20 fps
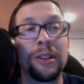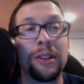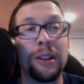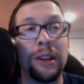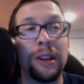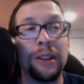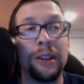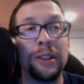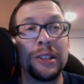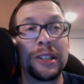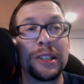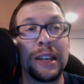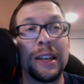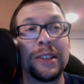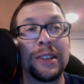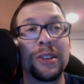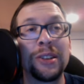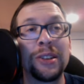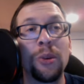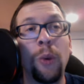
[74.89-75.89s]
in this
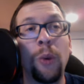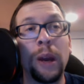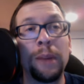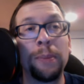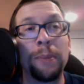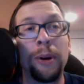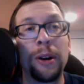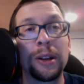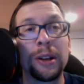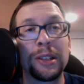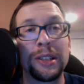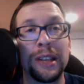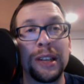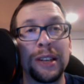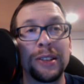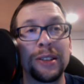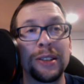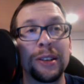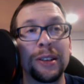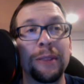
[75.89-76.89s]
case, white box
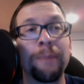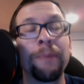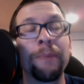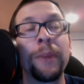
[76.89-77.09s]
testing.